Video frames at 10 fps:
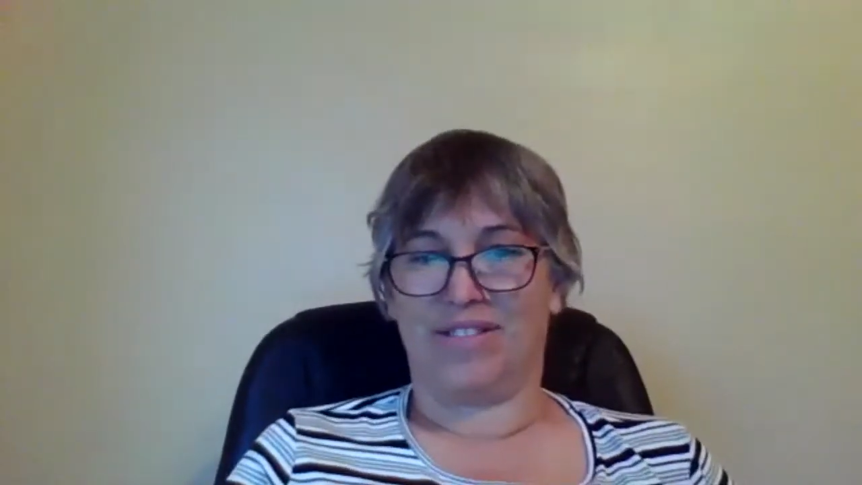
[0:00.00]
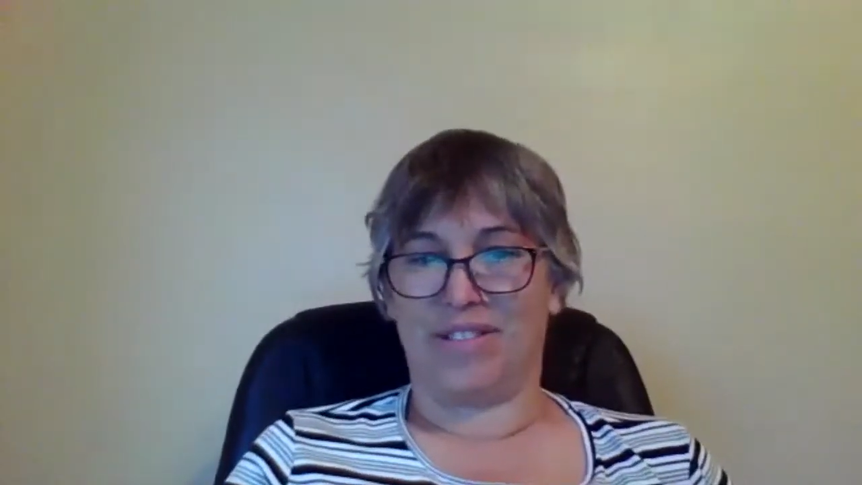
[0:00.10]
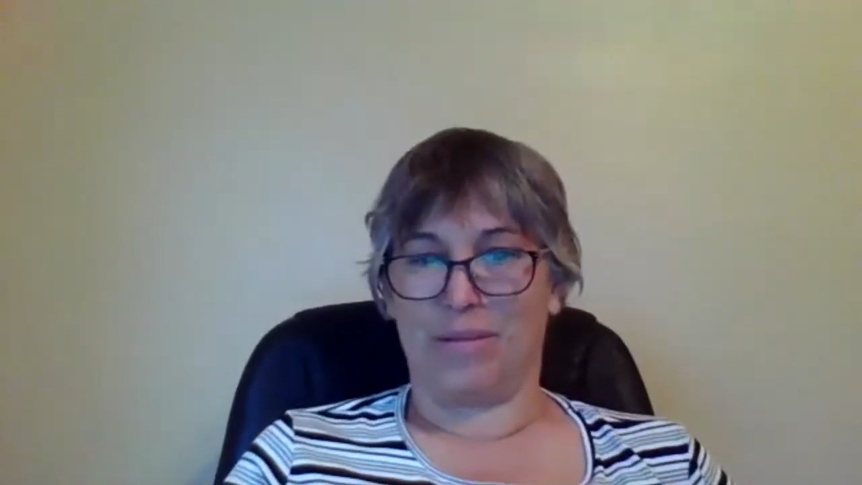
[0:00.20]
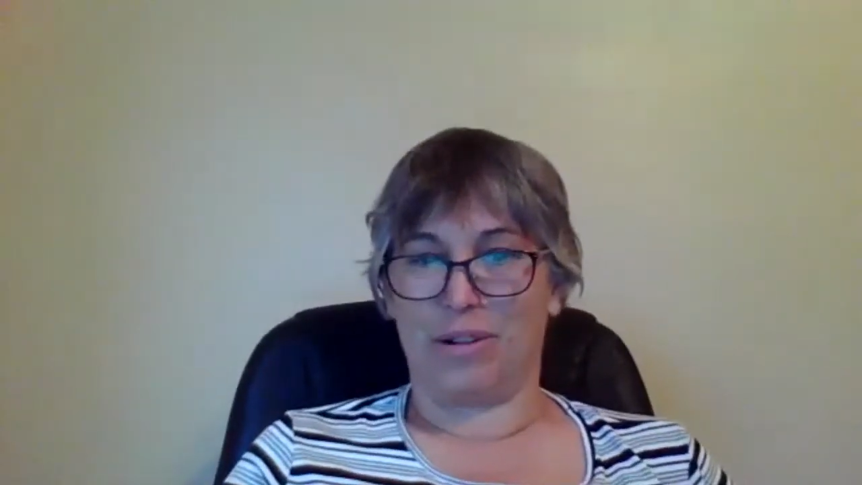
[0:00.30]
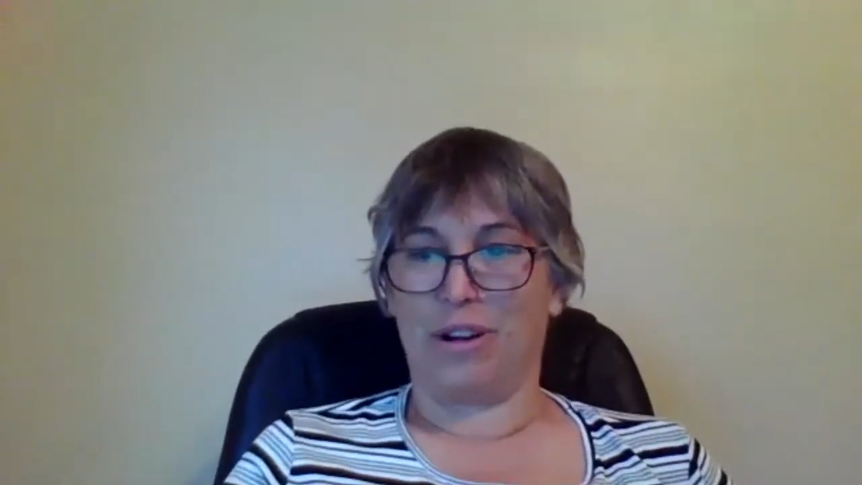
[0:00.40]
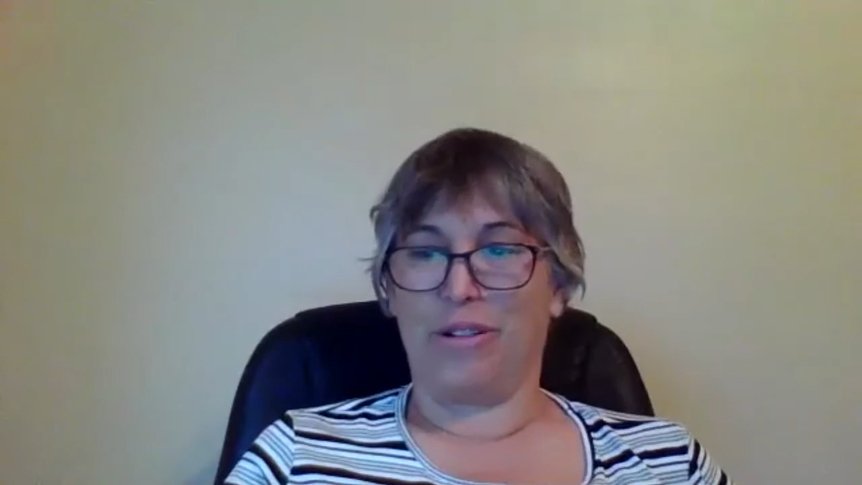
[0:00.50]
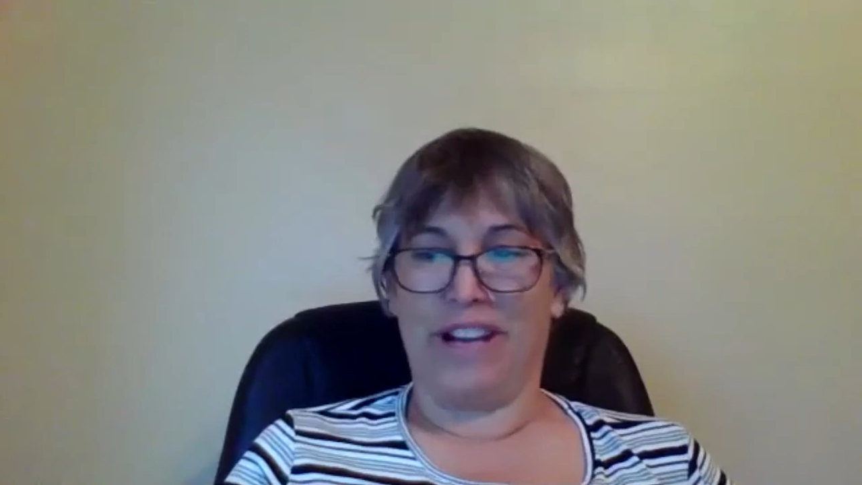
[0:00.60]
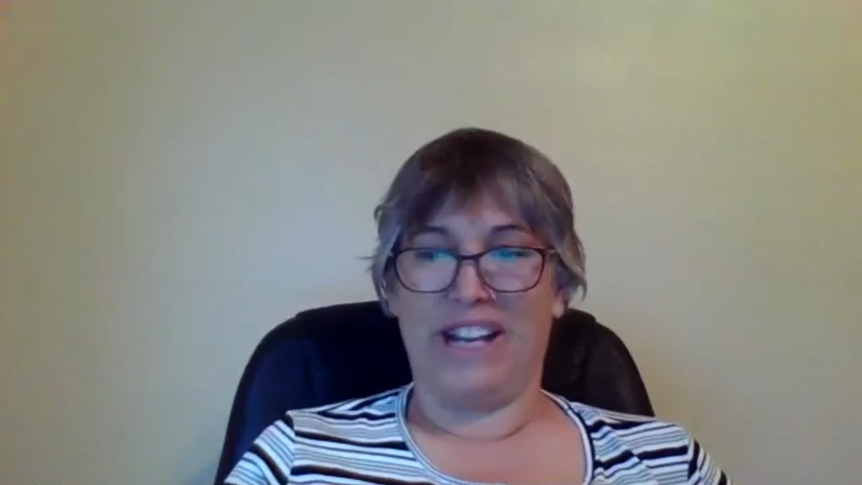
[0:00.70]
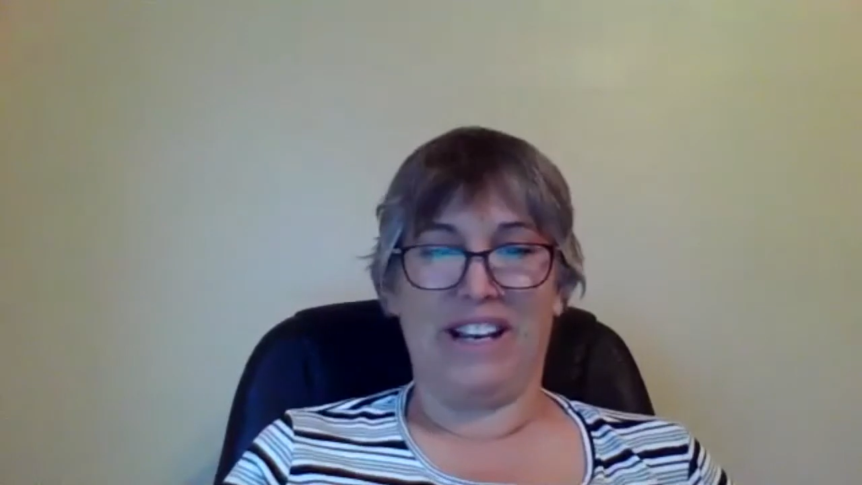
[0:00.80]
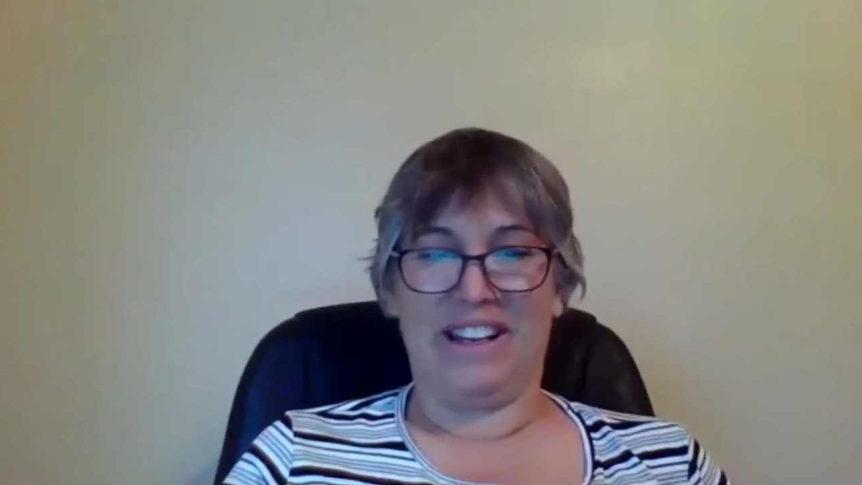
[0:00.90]
from
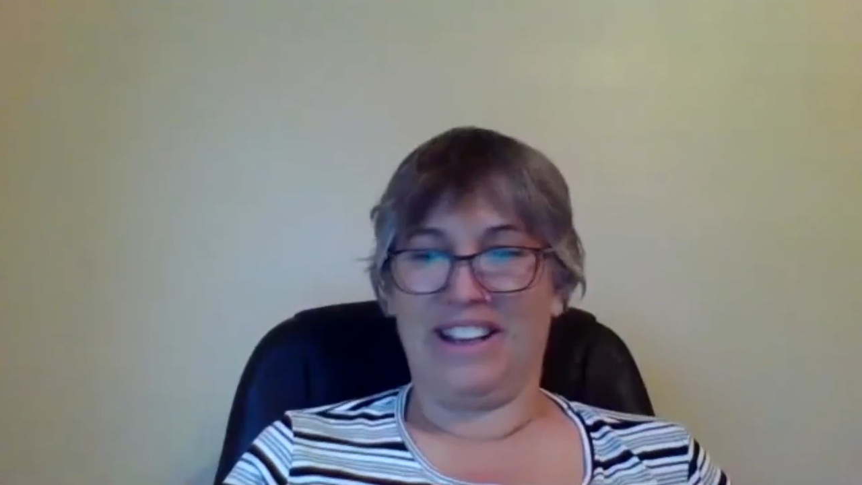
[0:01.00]
growing,